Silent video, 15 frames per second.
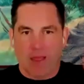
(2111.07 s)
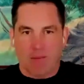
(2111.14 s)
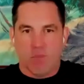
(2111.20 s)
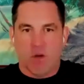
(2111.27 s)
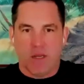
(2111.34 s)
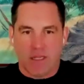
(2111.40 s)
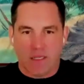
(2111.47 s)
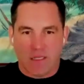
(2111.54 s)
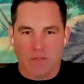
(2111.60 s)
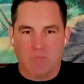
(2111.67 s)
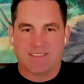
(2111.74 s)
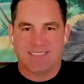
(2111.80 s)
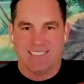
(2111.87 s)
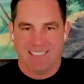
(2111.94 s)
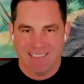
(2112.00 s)
that money
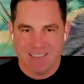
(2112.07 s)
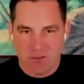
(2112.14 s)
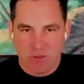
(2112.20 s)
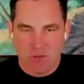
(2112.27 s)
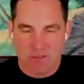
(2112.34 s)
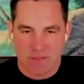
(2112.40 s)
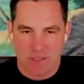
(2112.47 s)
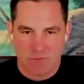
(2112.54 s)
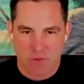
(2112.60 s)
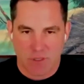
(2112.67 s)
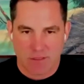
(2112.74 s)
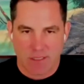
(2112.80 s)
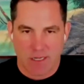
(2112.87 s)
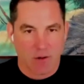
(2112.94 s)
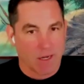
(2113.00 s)
comes into the
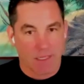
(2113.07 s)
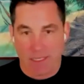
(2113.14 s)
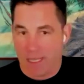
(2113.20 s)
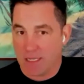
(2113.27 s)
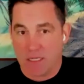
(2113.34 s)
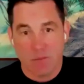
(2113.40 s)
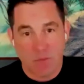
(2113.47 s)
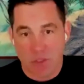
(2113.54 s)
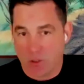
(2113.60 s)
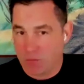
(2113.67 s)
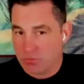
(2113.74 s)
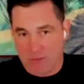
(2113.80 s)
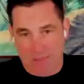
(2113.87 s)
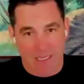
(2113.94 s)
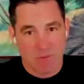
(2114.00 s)
self-directed IRA. It can't come to you.